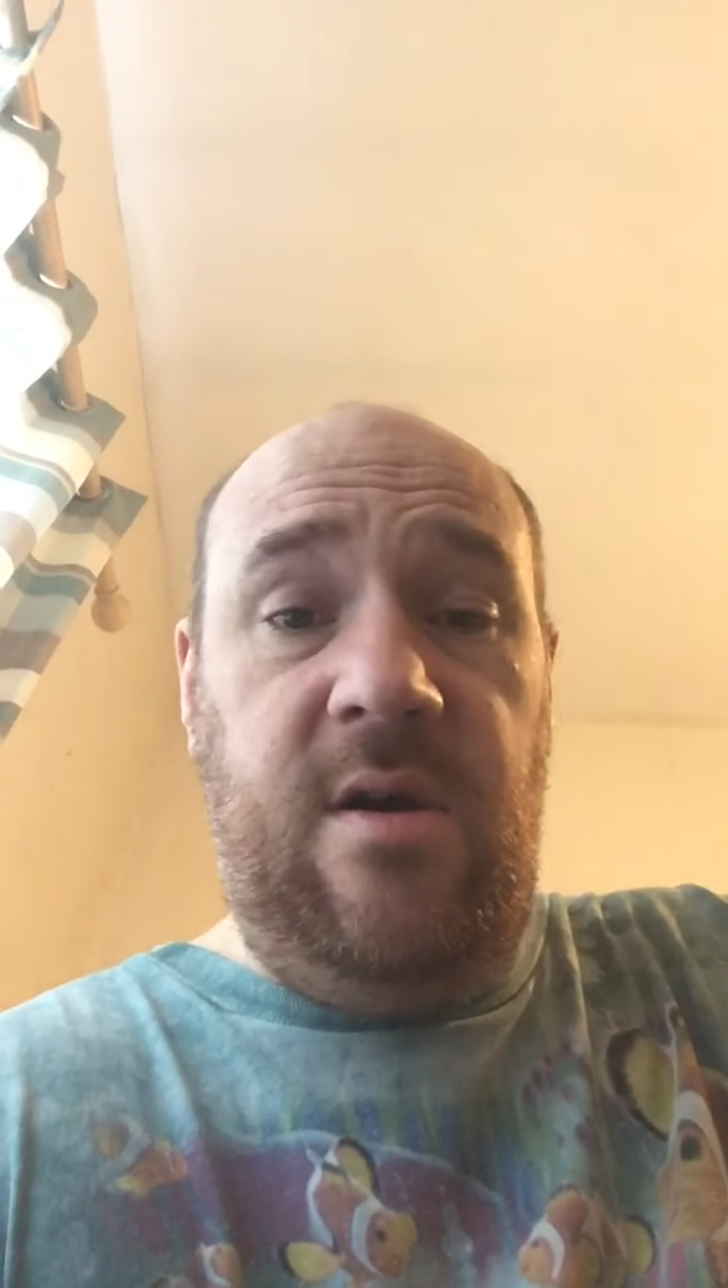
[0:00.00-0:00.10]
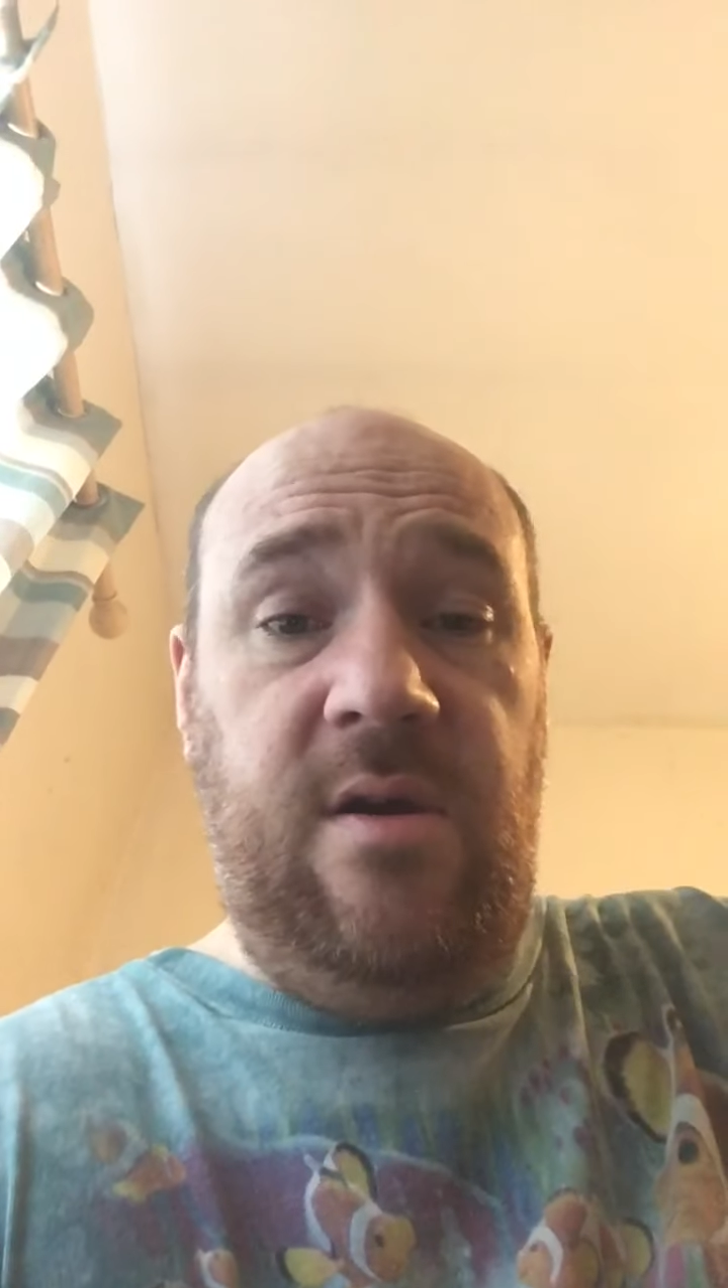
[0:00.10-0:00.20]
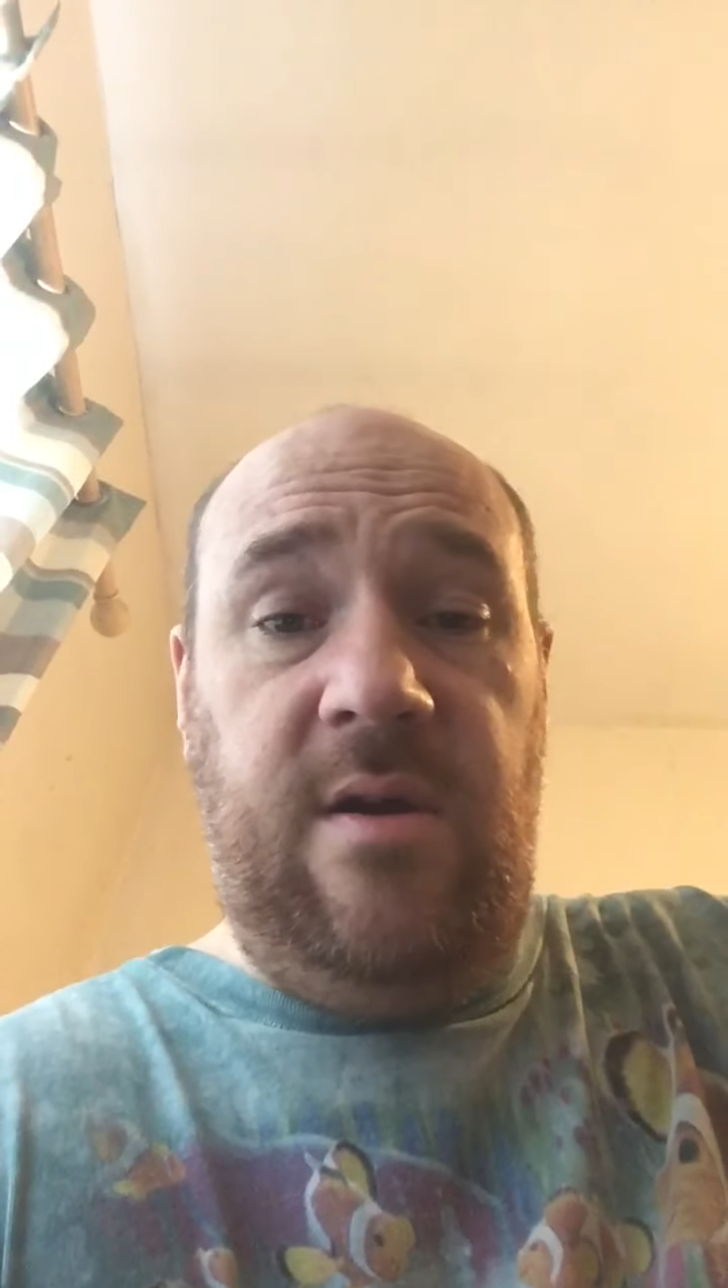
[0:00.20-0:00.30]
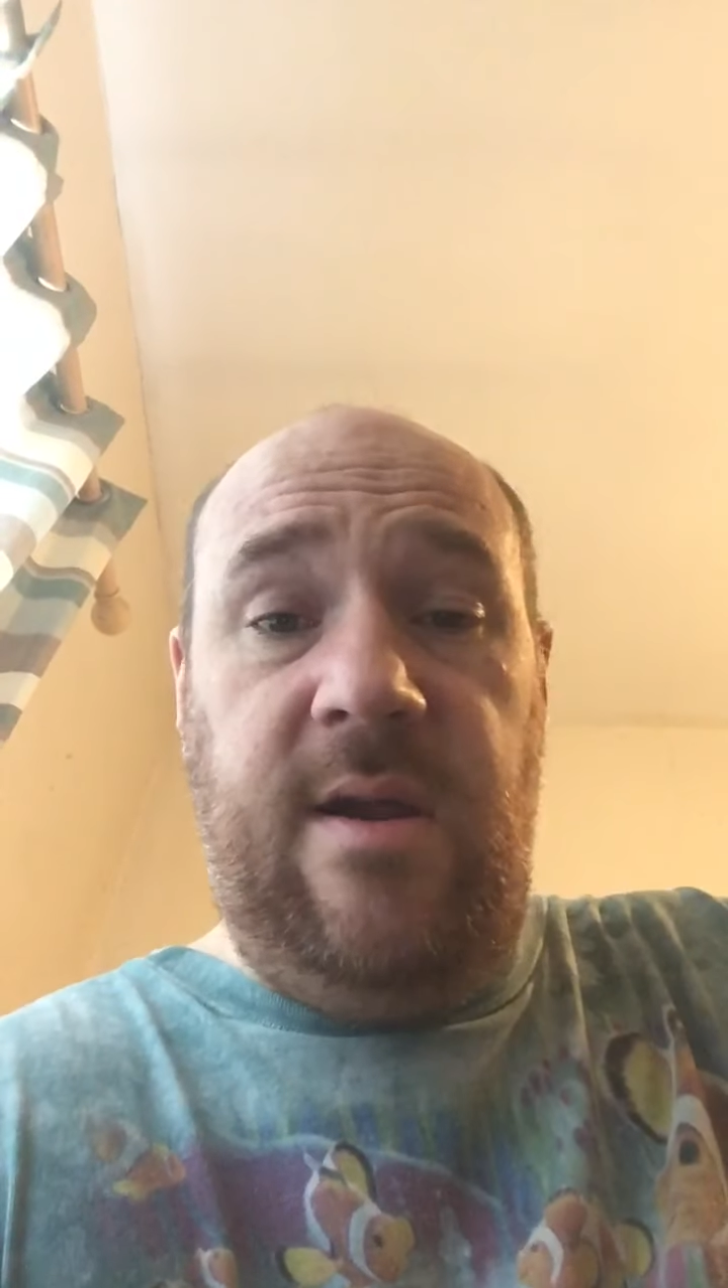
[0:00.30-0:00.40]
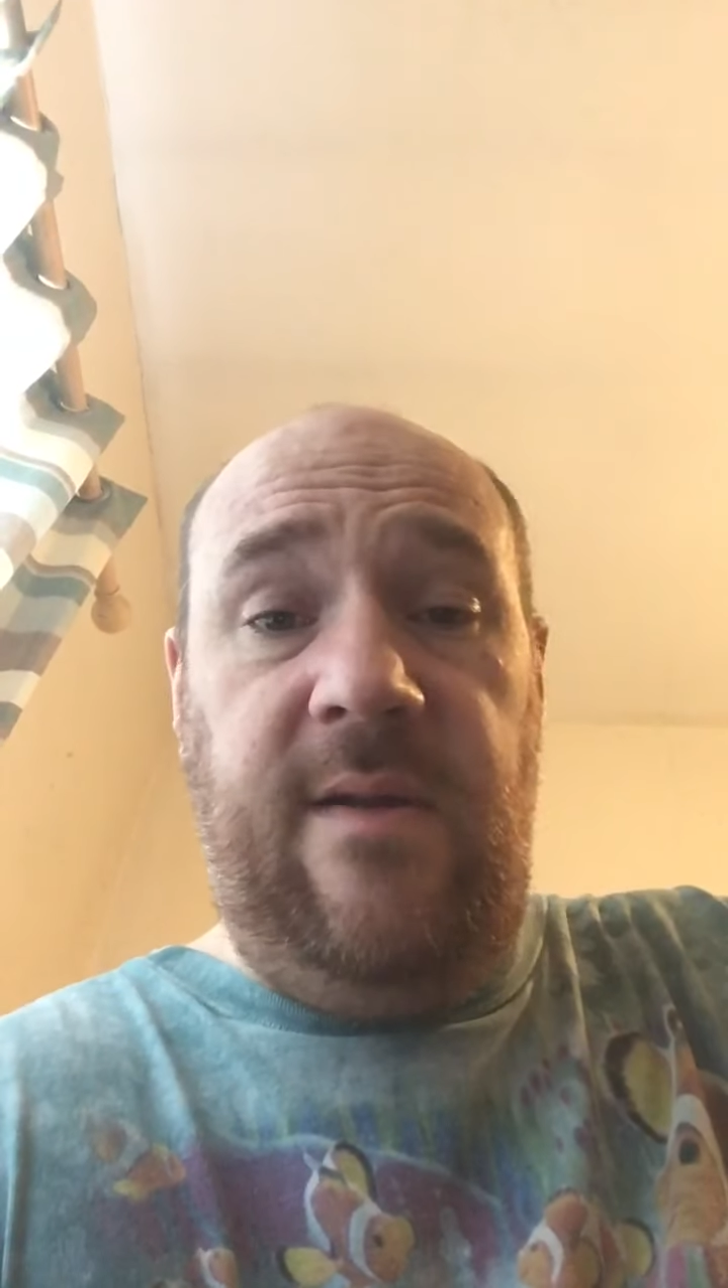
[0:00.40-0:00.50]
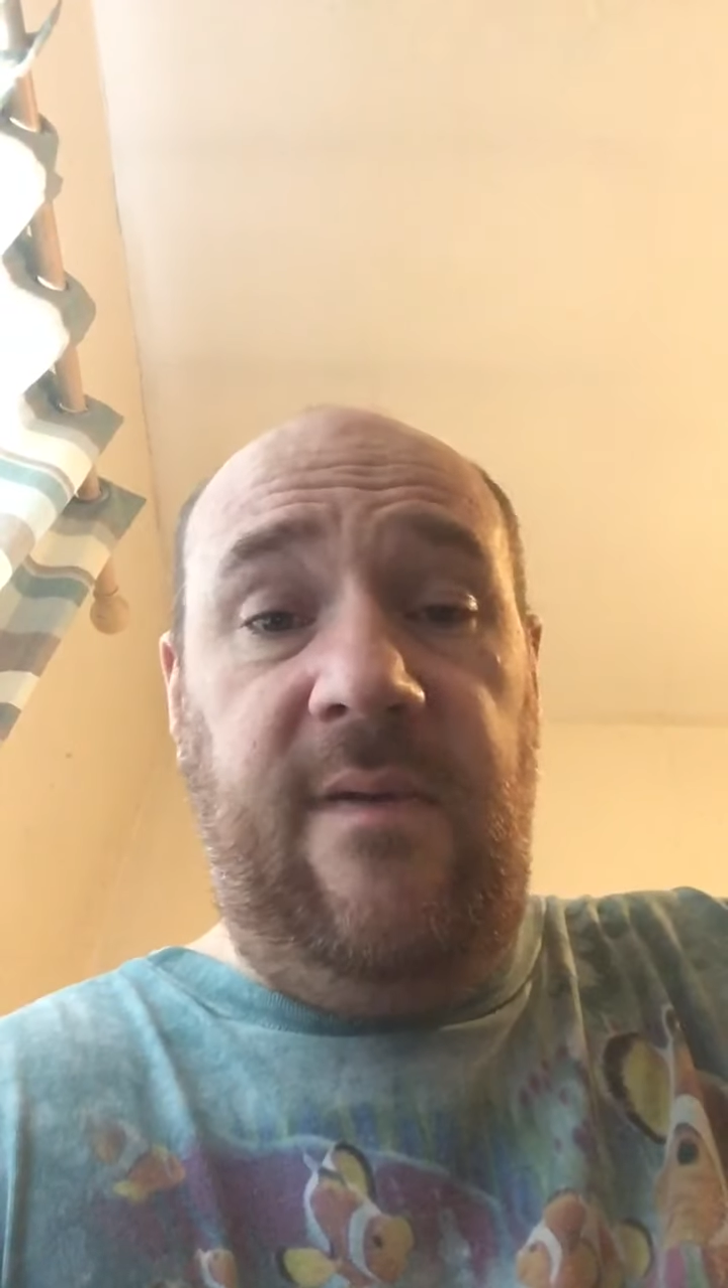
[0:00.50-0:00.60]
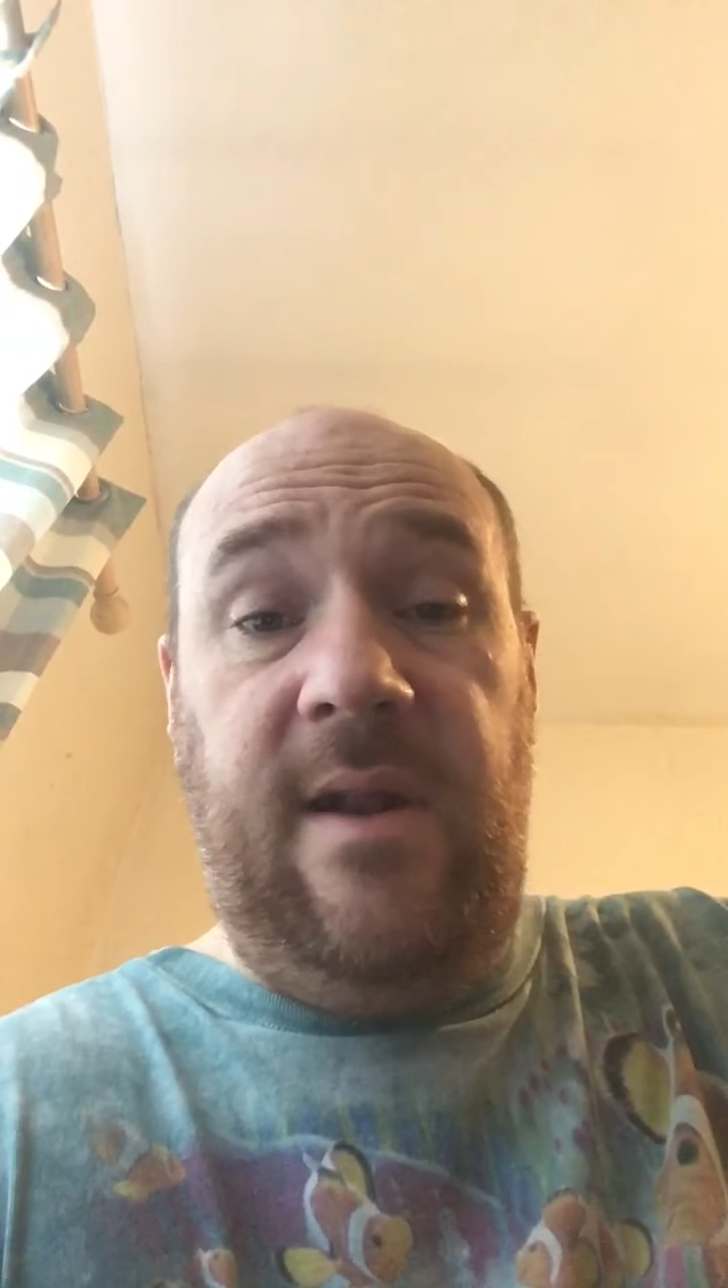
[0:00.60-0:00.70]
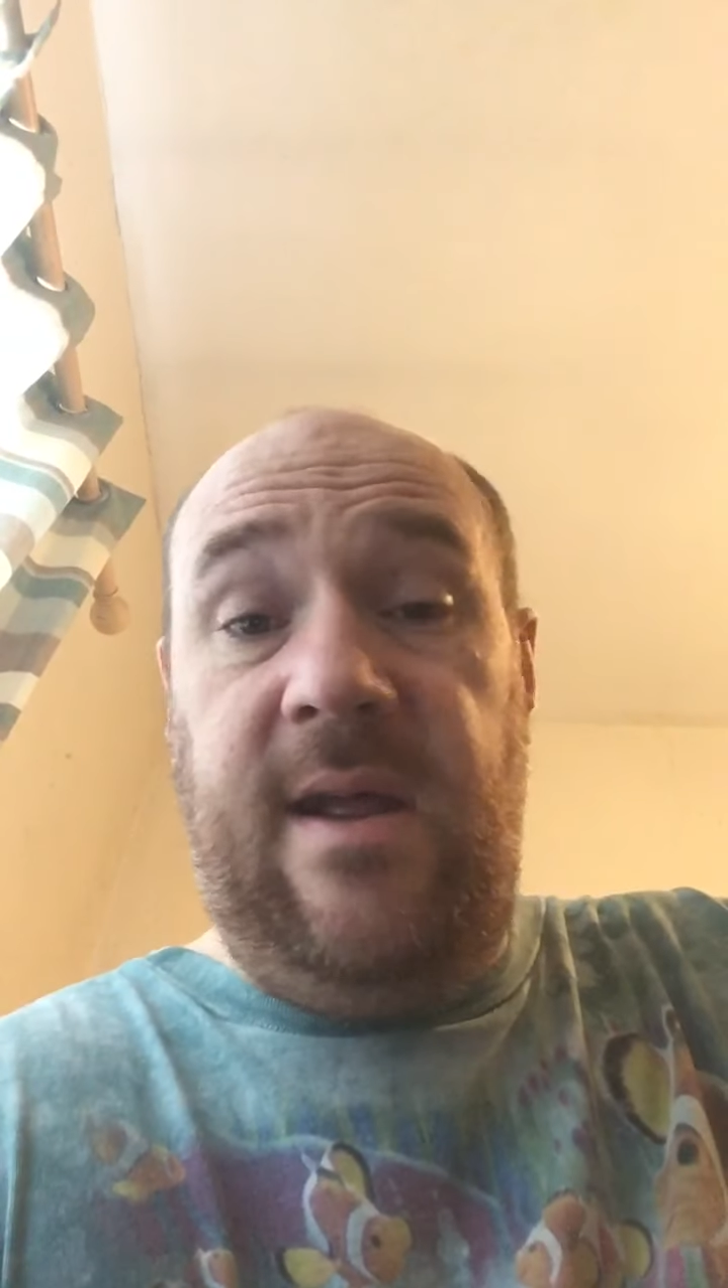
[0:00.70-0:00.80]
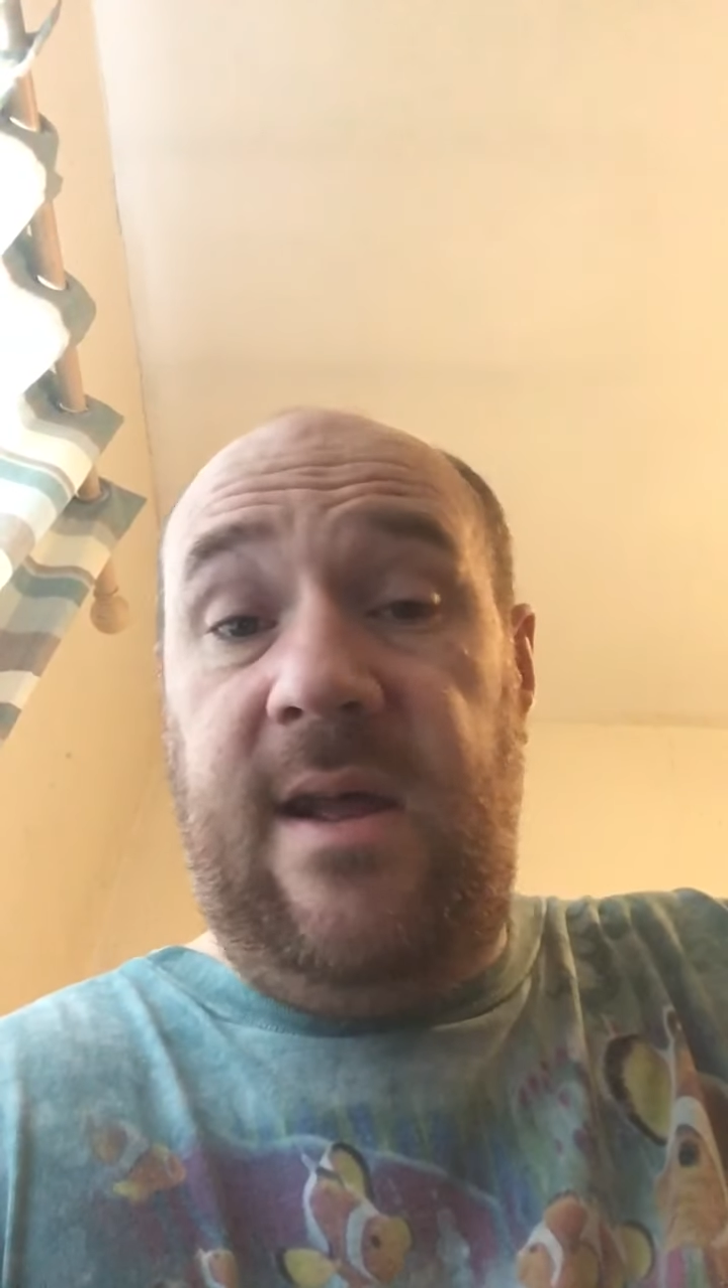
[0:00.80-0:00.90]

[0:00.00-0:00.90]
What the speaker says: or anything like